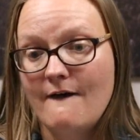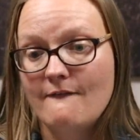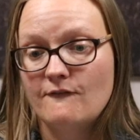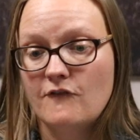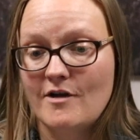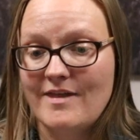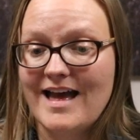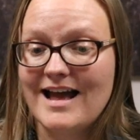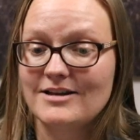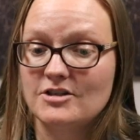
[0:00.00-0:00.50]

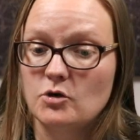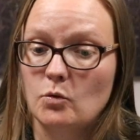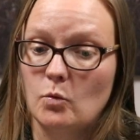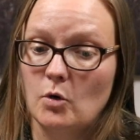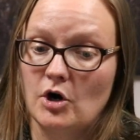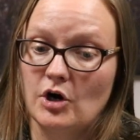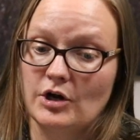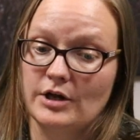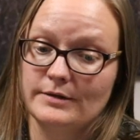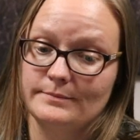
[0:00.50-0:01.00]
for that to
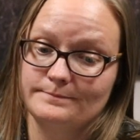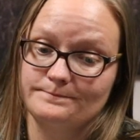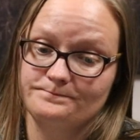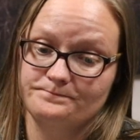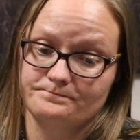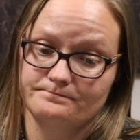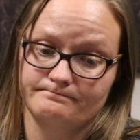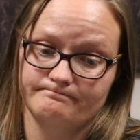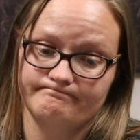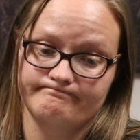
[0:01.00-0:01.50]
work.
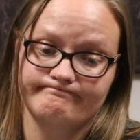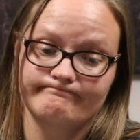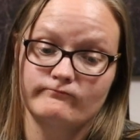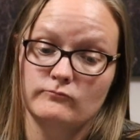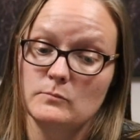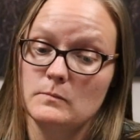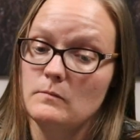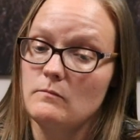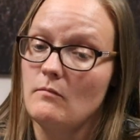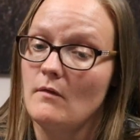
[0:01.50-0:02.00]

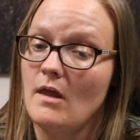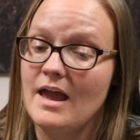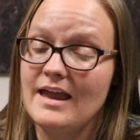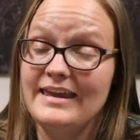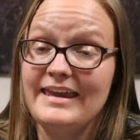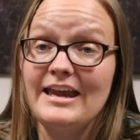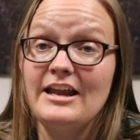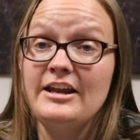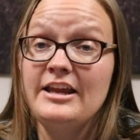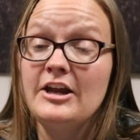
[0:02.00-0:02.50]
Again,